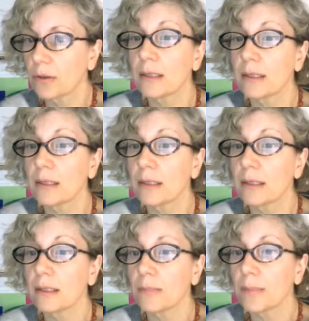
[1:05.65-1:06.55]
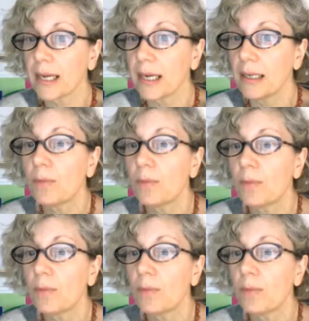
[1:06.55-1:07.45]
To pilot a plane
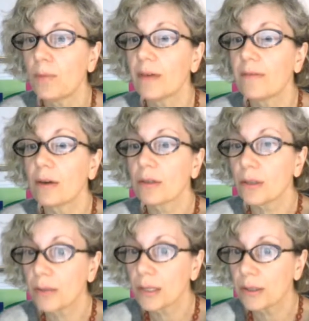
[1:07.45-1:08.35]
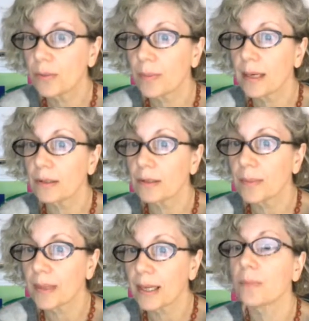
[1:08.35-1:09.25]
without knowing to pilot a
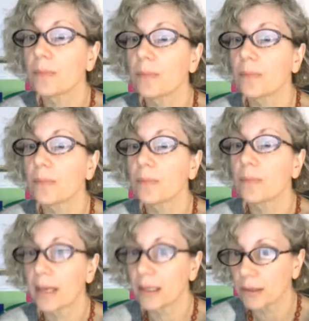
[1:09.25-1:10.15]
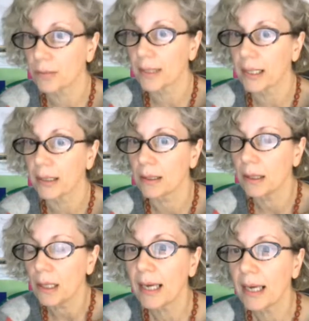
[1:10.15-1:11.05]
plane, to pilot a plane.
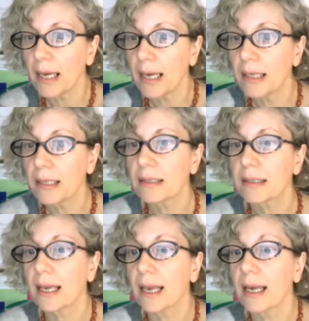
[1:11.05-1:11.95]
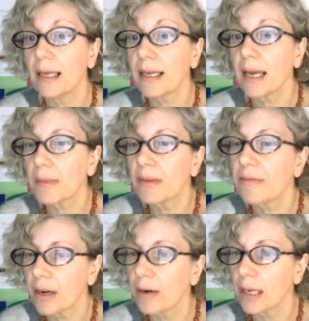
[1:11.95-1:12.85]
And it can be
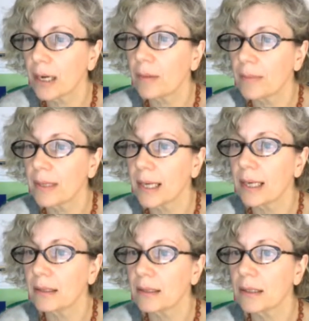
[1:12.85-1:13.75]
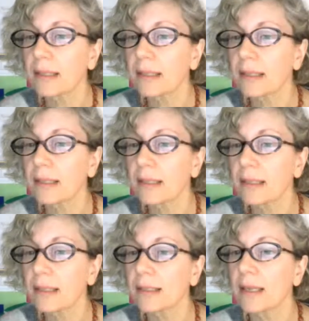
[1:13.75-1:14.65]
very complicated. If we
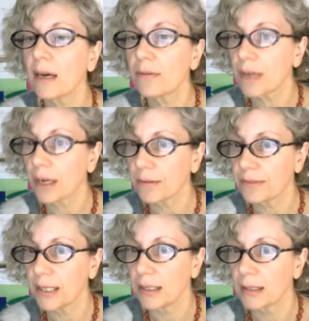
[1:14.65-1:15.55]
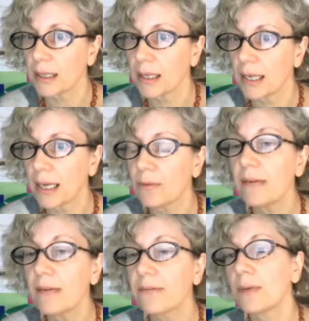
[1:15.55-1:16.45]
are self-confident and
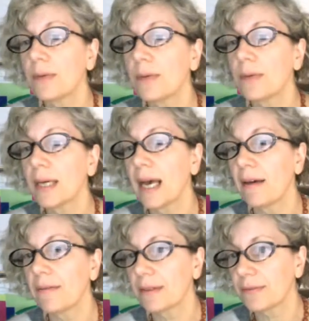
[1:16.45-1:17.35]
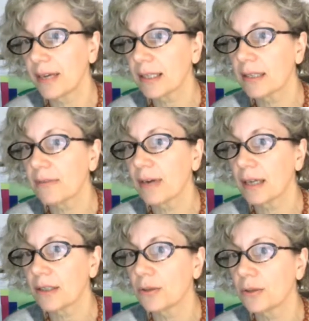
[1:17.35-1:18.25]
we have effective
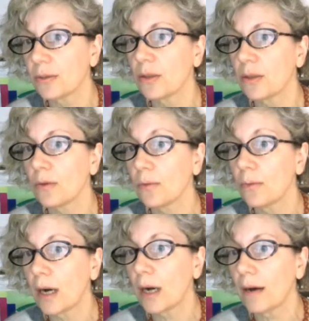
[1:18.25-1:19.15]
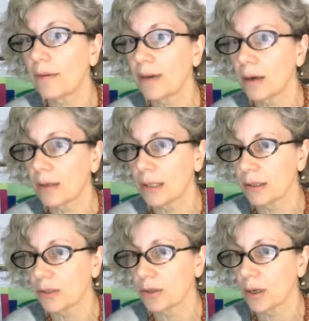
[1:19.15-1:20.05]
attunement of our
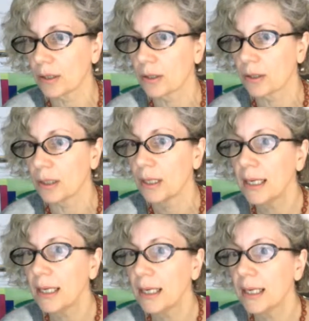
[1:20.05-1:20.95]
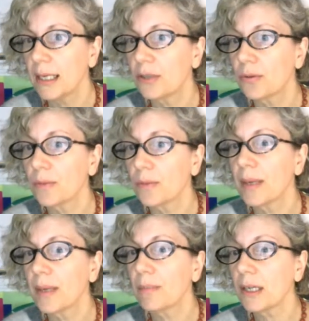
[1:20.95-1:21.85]
instructor, it will
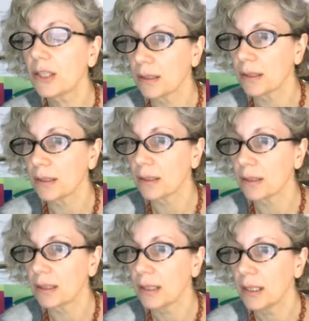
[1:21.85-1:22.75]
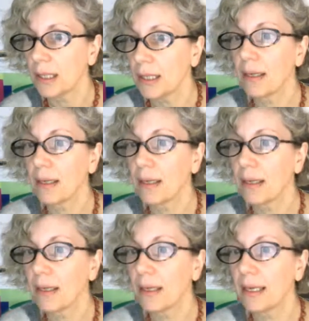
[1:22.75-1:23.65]
be much easier
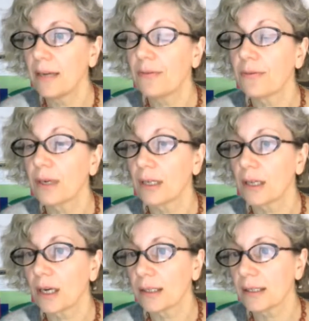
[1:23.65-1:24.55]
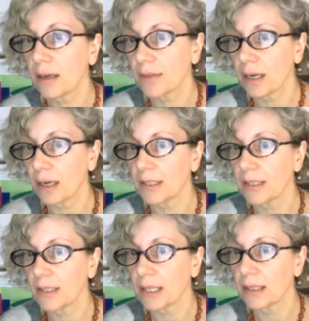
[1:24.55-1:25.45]
than if we are not
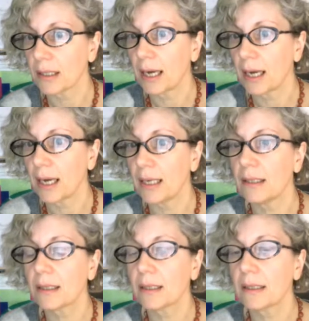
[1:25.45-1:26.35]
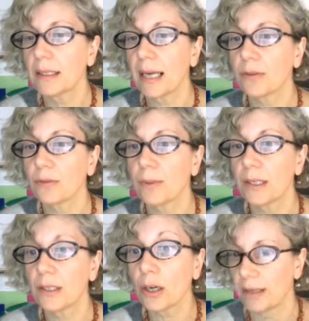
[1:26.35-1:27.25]
self-confident and that we
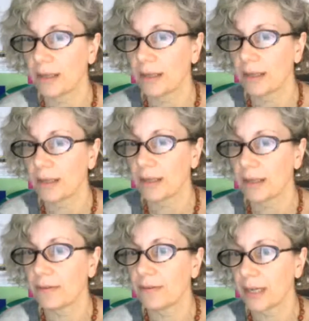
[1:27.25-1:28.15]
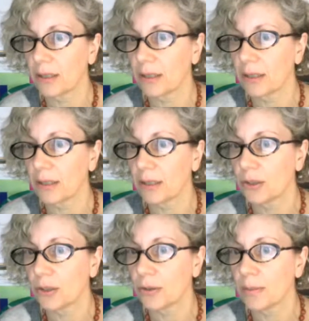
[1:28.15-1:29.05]
don't have effective
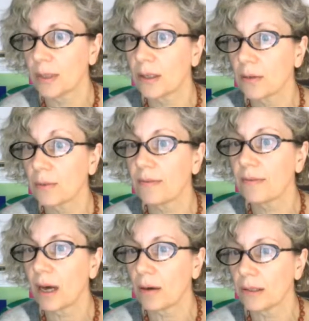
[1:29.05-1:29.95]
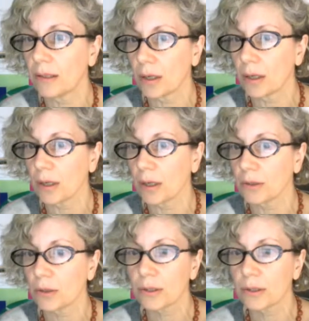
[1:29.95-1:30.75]
attunement with our instructor.